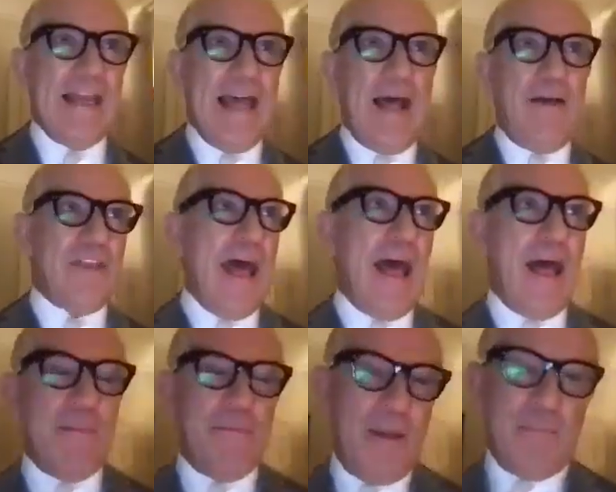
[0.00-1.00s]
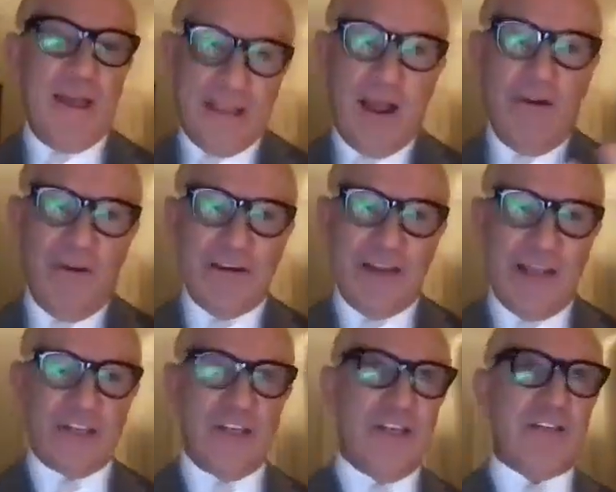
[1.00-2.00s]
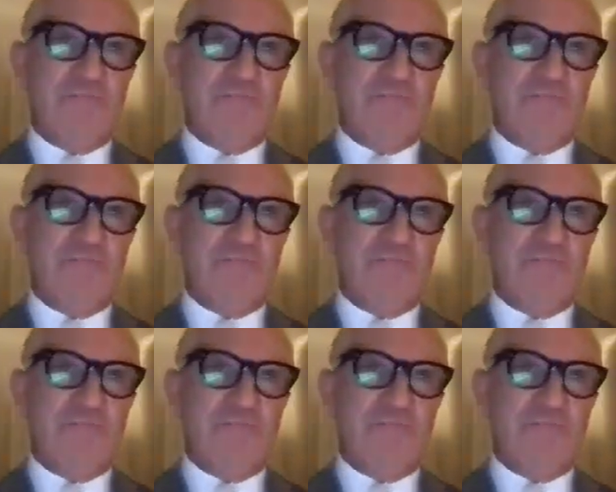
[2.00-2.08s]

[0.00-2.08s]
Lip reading: now my current agent is